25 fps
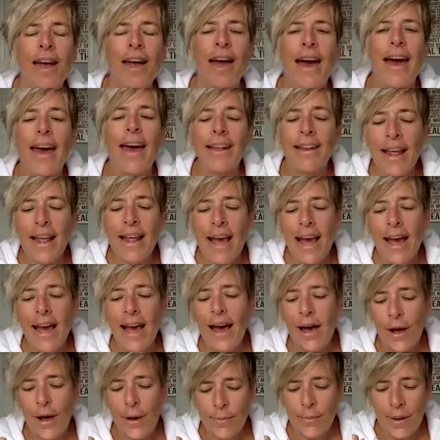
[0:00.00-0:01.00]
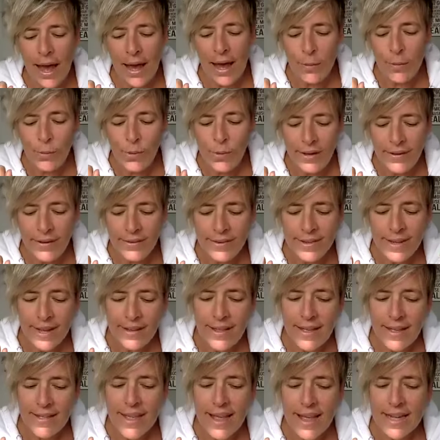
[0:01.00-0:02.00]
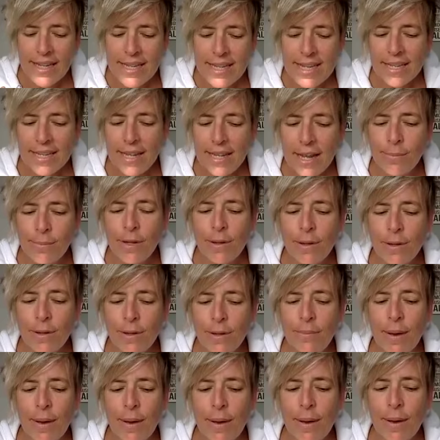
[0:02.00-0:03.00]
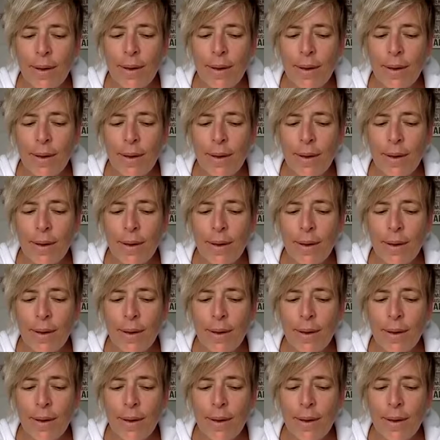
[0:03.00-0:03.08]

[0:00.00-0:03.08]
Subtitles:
And I will say that did come to my